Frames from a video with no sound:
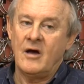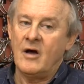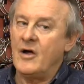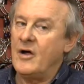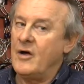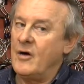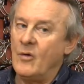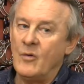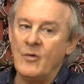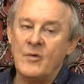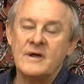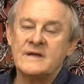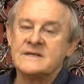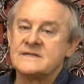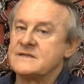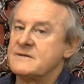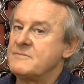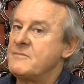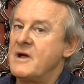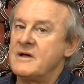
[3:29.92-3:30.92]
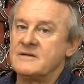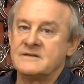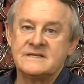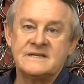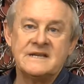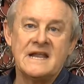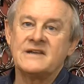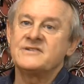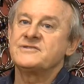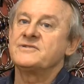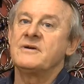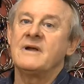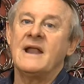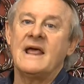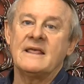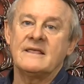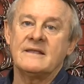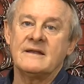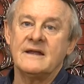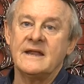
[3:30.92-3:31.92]
are always the most natural
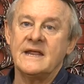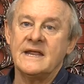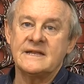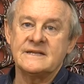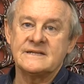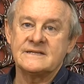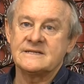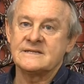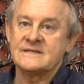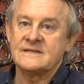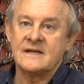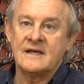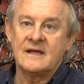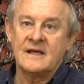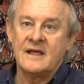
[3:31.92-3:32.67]
athletes.